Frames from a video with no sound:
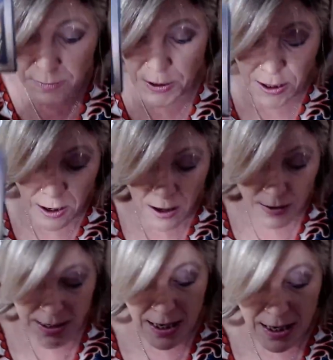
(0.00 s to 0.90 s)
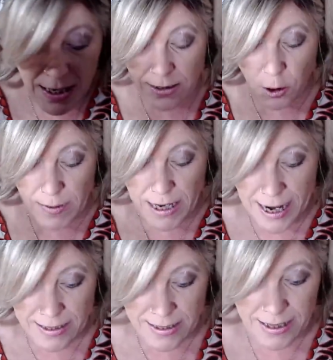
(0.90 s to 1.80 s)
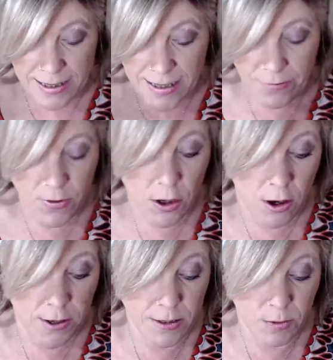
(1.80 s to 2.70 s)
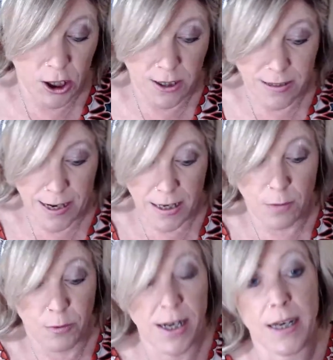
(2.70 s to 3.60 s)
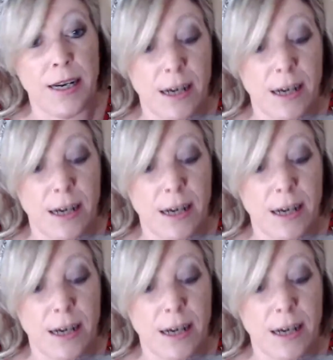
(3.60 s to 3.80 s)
is because it's coming next to that Seven of Coins, which is saying you're bringing in